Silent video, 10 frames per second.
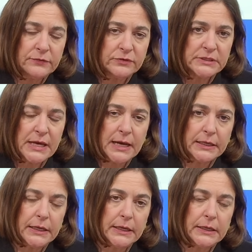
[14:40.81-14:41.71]
of
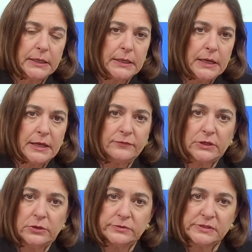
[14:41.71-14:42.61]

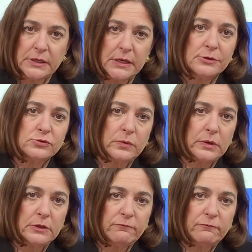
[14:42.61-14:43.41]
accusing Israel